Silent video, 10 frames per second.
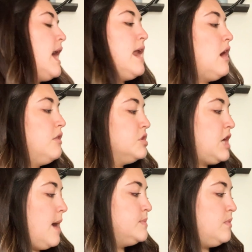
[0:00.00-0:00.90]
At other
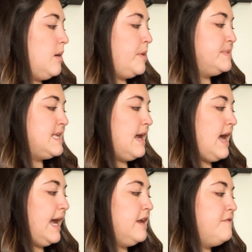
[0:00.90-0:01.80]
times when I'm upset,
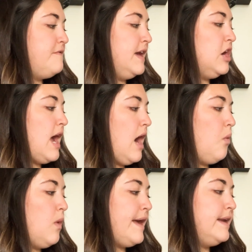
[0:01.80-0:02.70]
I can figure
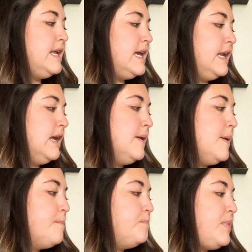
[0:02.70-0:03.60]
out what I need
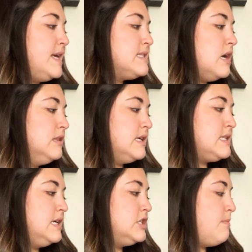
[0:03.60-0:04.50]
based on
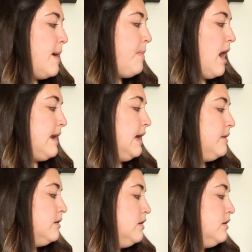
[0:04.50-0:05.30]
listening to my body.